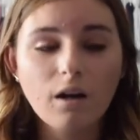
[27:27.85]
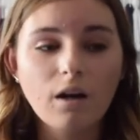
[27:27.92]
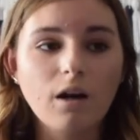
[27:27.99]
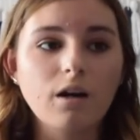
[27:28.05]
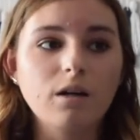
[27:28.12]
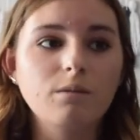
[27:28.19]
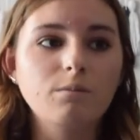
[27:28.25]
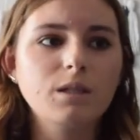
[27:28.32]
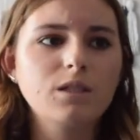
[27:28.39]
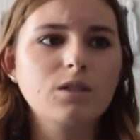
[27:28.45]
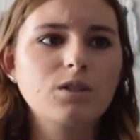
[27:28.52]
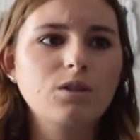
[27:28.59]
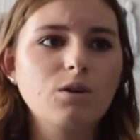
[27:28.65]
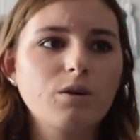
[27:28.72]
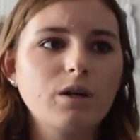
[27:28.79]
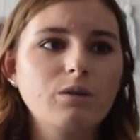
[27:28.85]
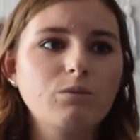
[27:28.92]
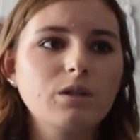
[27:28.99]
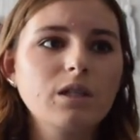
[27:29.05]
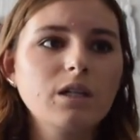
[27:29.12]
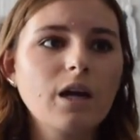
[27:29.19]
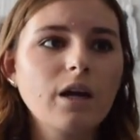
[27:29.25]
And so it
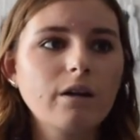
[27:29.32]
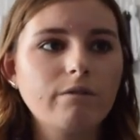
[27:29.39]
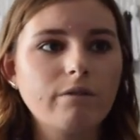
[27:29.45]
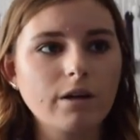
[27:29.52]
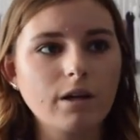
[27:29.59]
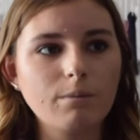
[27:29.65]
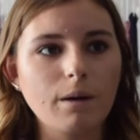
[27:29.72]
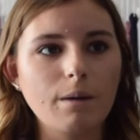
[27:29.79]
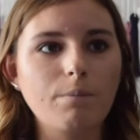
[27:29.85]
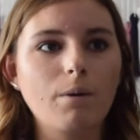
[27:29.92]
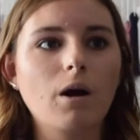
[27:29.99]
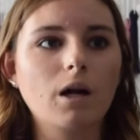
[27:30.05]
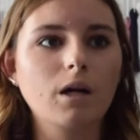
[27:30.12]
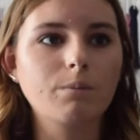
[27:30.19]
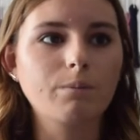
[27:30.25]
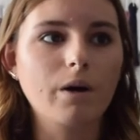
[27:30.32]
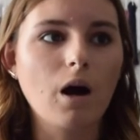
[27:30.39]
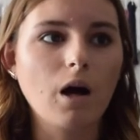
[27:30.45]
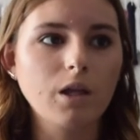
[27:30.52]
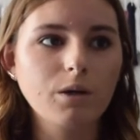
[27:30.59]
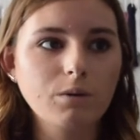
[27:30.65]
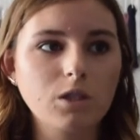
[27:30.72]
really kind of varied by park, but
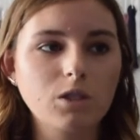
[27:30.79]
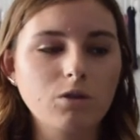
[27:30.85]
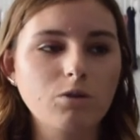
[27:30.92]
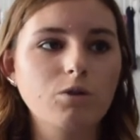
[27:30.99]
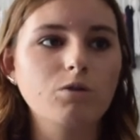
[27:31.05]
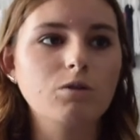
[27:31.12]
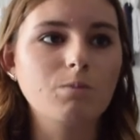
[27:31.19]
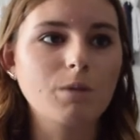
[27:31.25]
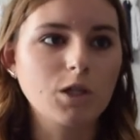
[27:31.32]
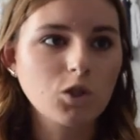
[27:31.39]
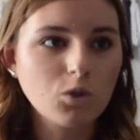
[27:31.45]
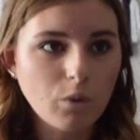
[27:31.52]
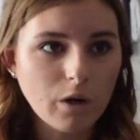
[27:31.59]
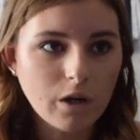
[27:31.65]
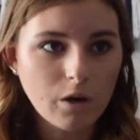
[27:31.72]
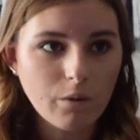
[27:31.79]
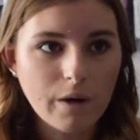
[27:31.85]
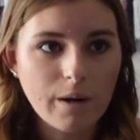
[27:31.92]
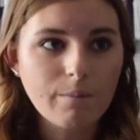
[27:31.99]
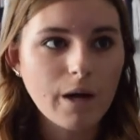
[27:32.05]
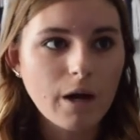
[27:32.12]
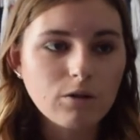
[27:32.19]
Hollywood Studios made you wear your
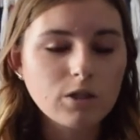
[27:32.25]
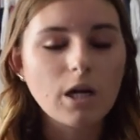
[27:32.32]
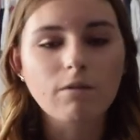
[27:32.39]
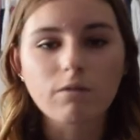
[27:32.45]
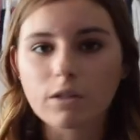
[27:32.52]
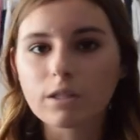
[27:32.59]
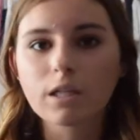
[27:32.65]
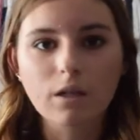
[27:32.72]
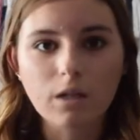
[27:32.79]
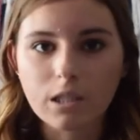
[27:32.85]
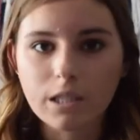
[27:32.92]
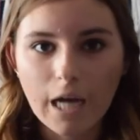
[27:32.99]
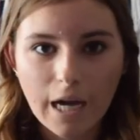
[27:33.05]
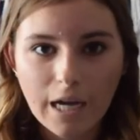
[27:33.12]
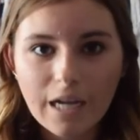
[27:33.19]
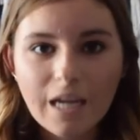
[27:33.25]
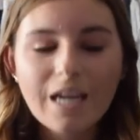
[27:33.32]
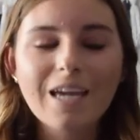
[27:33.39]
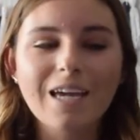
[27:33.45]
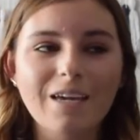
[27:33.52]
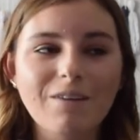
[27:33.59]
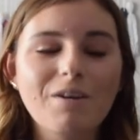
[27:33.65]
rain pouch every single day,
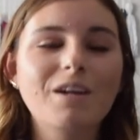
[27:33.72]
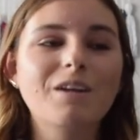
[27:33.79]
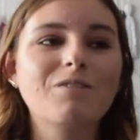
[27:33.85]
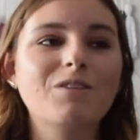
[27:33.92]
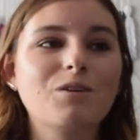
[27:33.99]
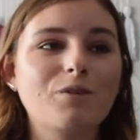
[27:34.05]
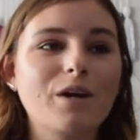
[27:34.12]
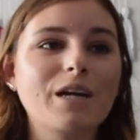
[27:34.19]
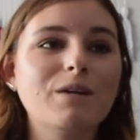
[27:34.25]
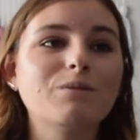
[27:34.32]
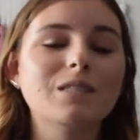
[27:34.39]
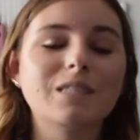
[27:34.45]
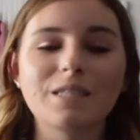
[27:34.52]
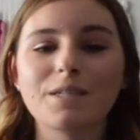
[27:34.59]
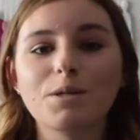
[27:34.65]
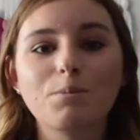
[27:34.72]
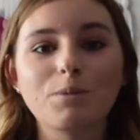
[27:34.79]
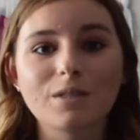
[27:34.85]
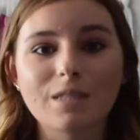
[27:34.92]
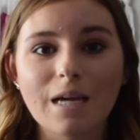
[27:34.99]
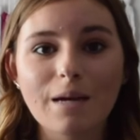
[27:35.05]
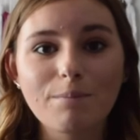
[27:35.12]
even if the rain was
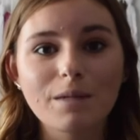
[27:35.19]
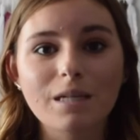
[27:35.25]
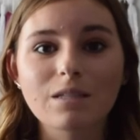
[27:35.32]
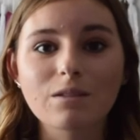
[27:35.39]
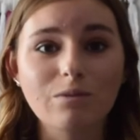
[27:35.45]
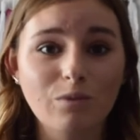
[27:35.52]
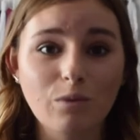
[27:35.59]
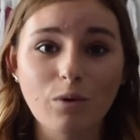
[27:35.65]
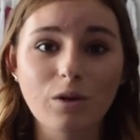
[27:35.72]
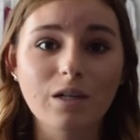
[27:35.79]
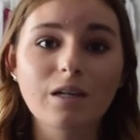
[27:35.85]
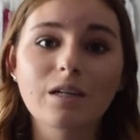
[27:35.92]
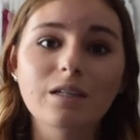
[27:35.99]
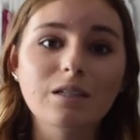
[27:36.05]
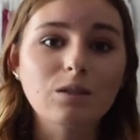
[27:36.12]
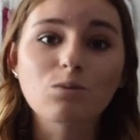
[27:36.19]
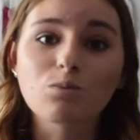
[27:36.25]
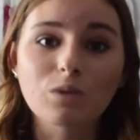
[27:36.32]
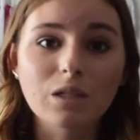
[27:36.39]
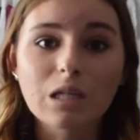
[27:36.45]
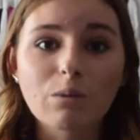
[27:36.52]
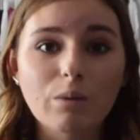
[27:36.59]
0%, because Florida is
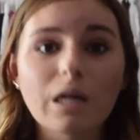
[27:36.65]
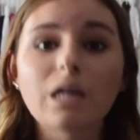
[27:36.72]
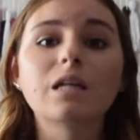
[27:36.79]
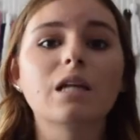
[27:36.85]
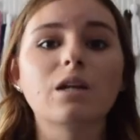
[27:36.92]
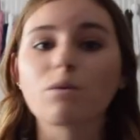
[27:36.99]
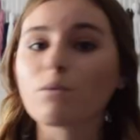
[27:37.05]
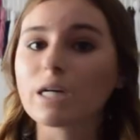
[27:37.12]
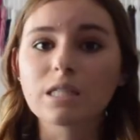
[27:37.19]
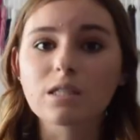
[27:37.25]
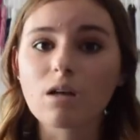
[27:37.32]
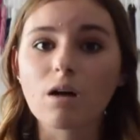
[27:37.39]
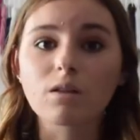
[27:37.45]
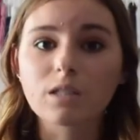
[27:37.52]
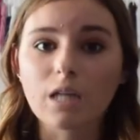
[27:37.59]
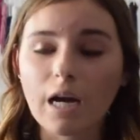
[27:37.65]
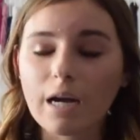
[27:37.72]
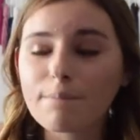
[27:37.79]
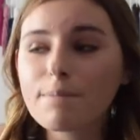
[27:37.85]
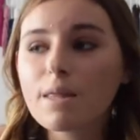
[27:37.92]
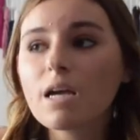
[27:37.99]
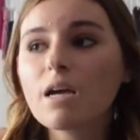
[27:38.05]
really weird and it rains all the
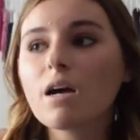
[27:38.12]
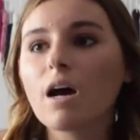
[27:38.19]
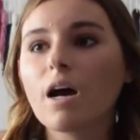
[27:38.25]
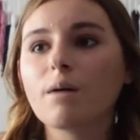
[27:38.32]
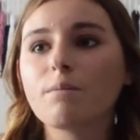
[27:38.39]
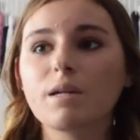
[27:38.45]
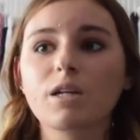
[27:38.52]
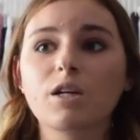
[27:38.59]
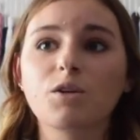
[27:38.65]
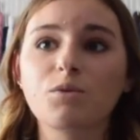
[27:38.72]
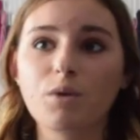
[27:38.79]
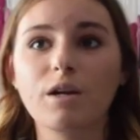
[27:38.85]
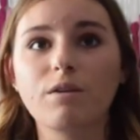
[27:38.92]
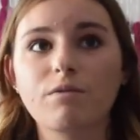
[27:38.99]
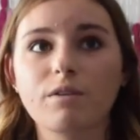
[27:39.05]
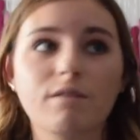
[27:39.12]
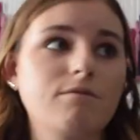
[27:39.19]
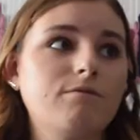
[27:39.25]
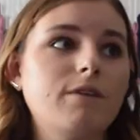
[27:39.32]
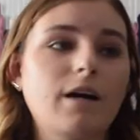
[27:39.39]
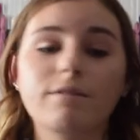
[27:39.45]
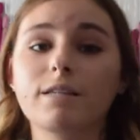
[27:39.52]
time, and it can rain for like
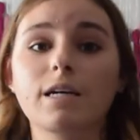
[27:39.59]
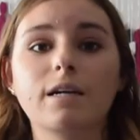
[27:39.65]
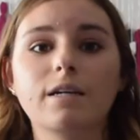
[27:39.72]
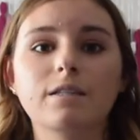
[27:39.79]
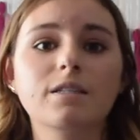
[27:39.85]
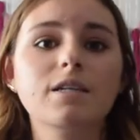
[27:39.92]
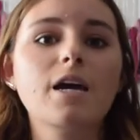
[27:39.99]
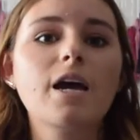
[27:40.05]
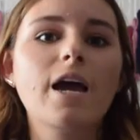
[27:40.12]
5 seconds.